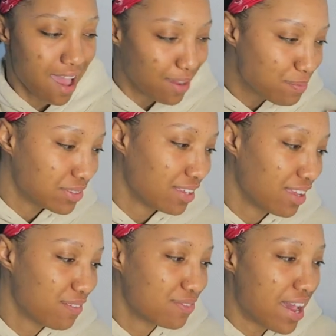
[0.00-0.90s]
I
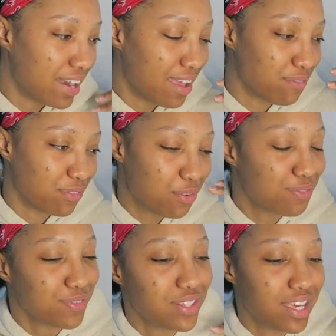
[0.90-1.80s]
believe that if you
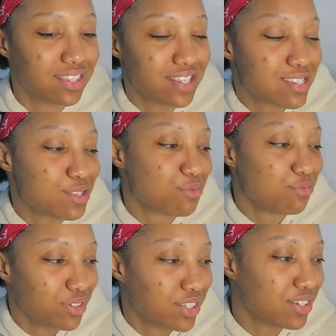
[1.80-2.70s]
feel like this is
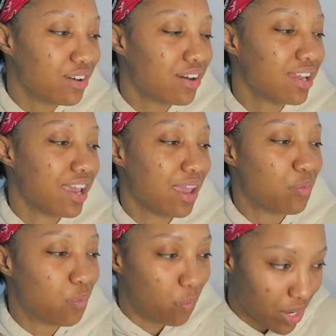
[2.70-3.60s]
really good, it
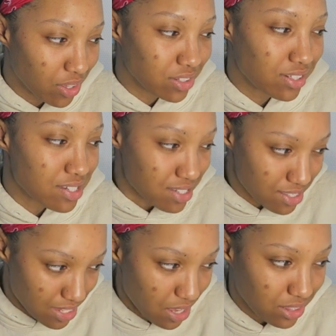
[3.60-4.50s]
will
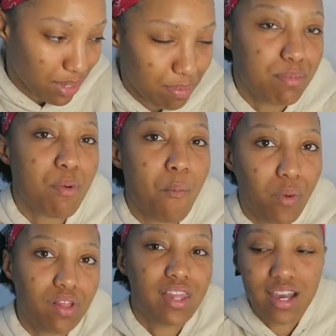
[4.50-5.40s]
sell, like people
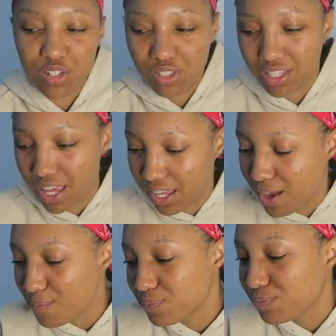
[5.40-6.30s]
will actually like it.